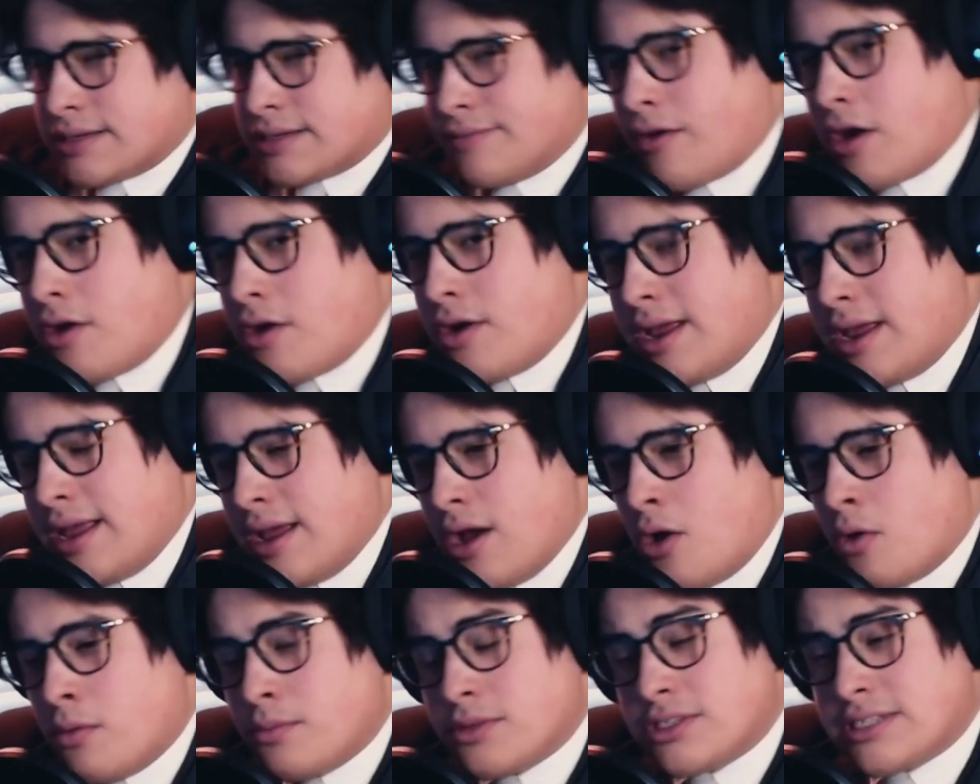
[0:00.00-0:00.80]
a very
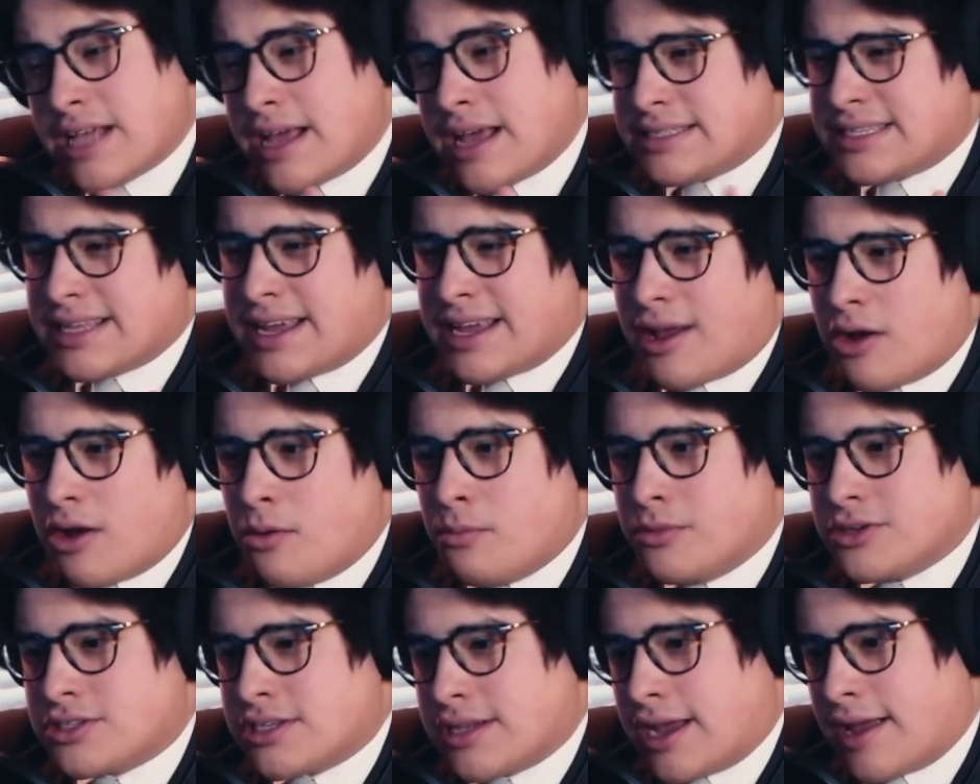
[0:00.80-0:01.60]
almost
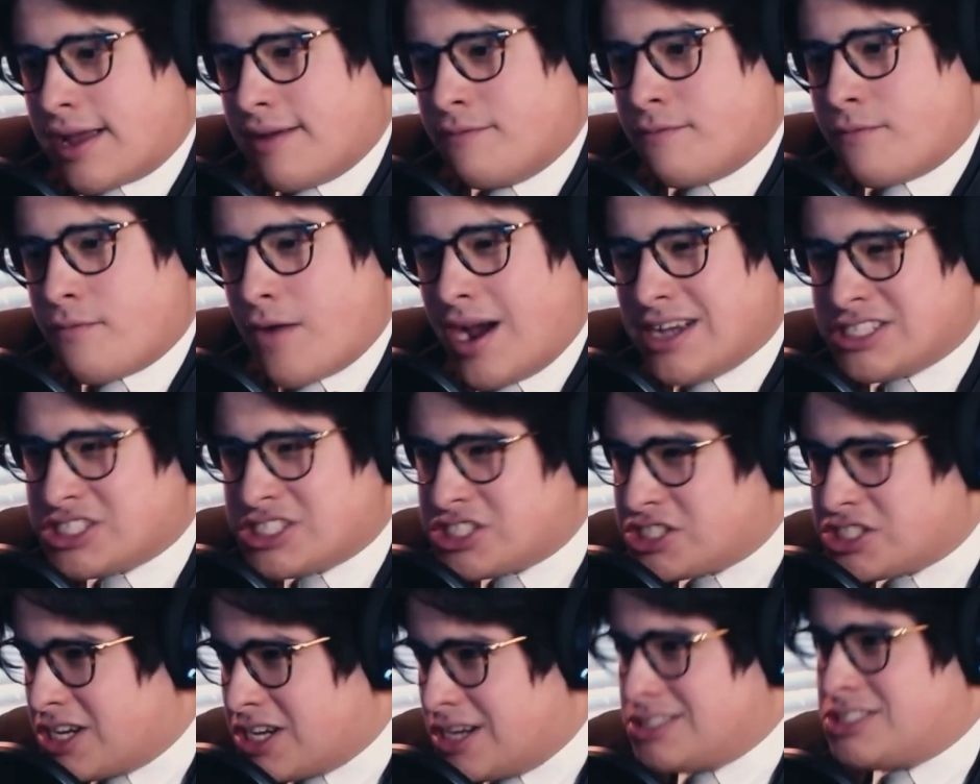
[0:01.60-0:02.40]
like a
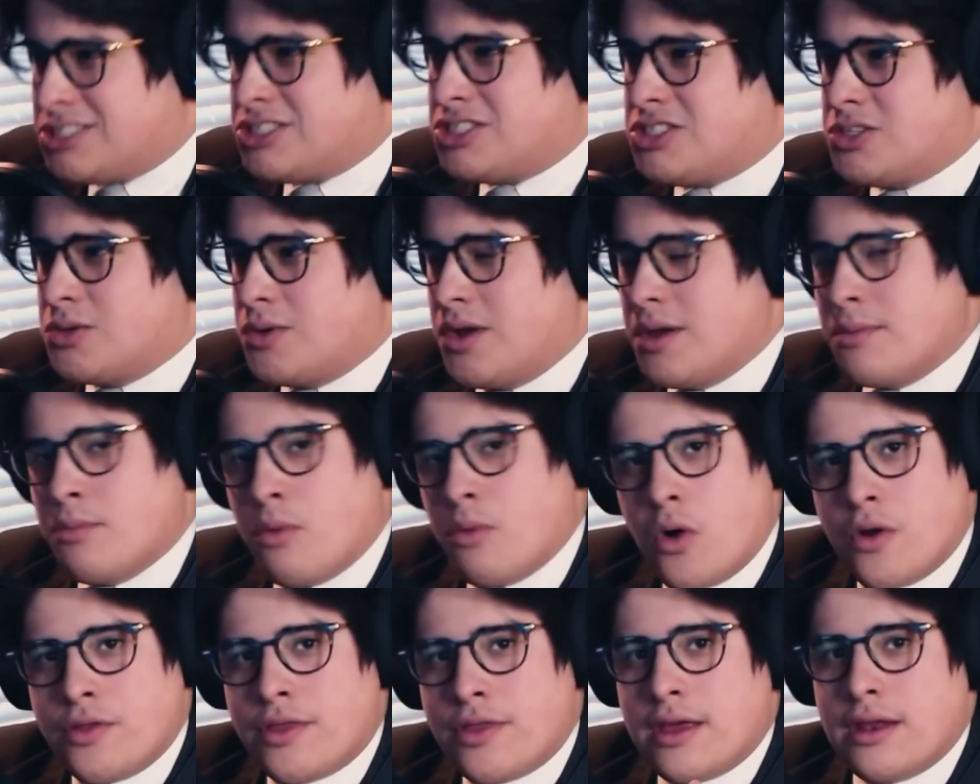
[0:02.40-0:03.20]
fresh touch to it,
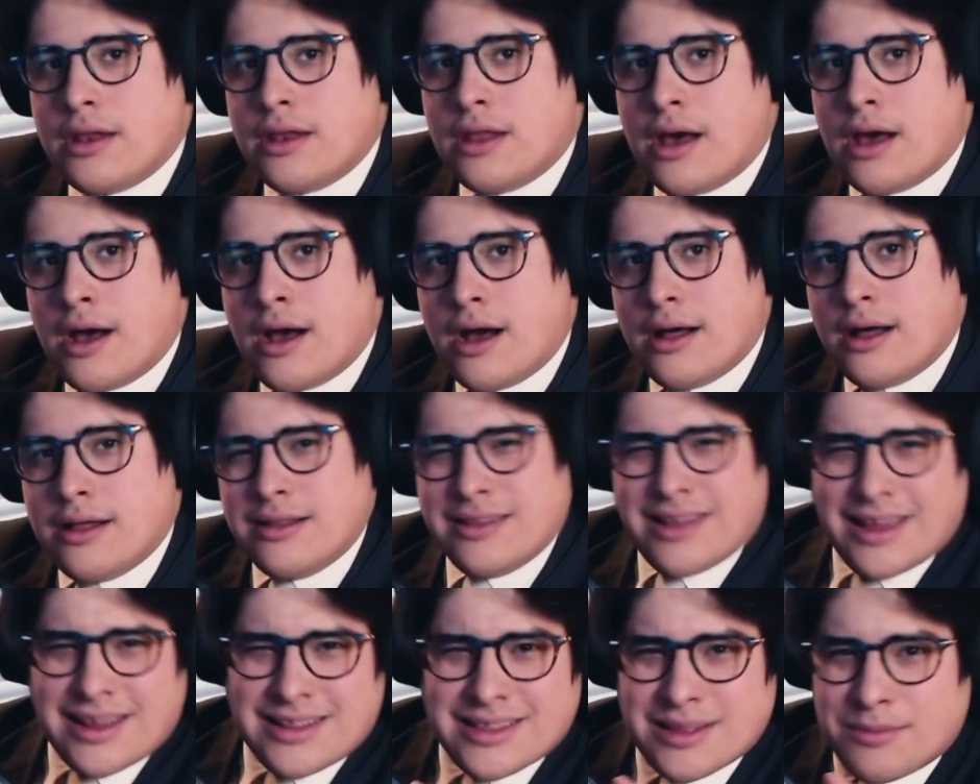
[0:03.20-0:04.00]
more than
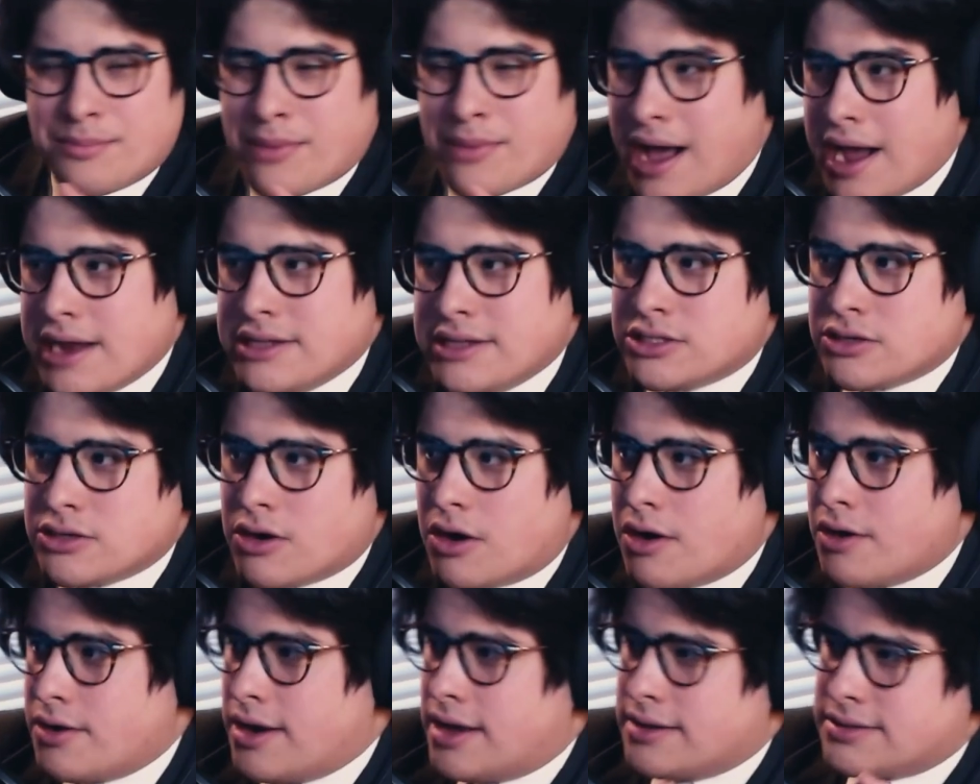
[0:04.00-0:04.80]
like the pine
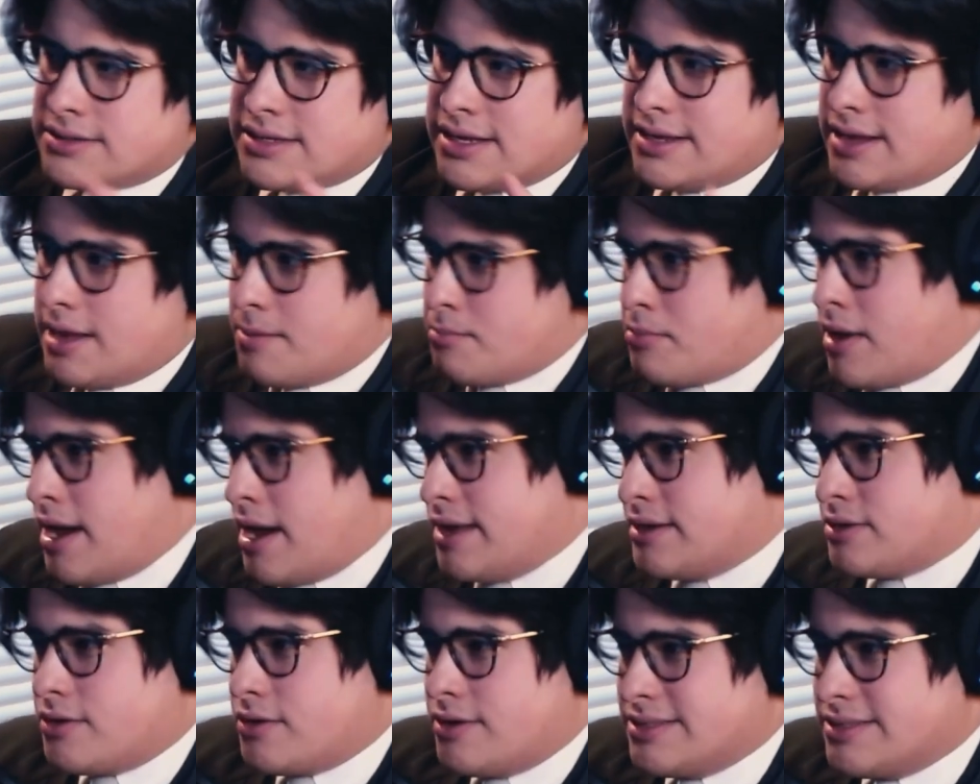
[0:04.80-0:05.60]
tar. Not saying that
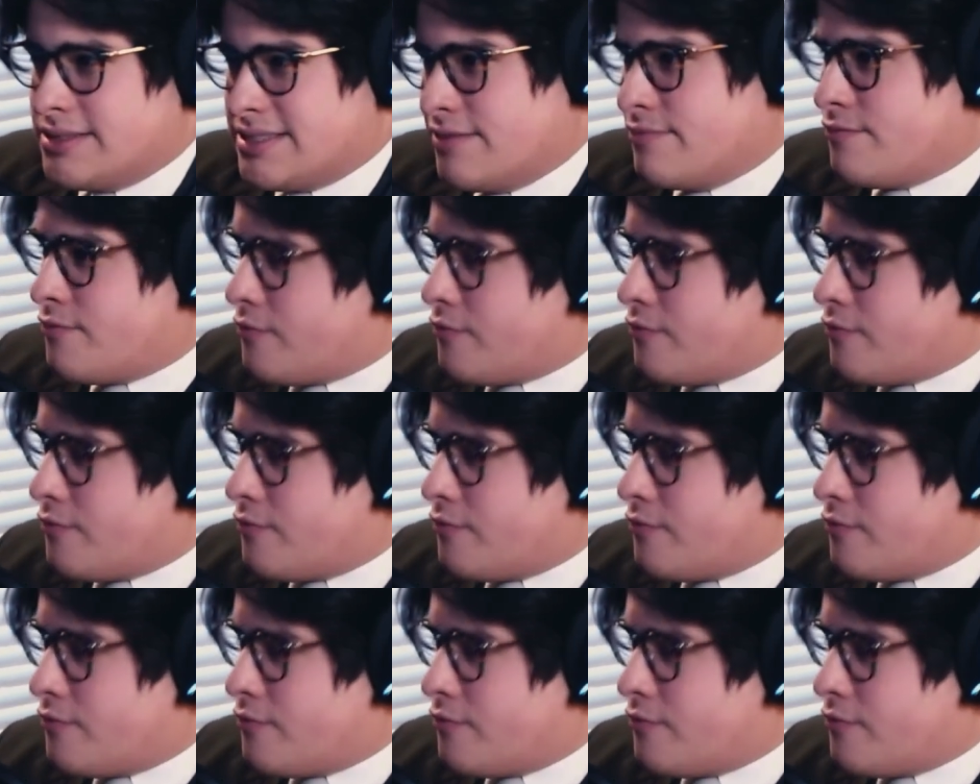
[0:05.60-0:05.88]
pine tar isn't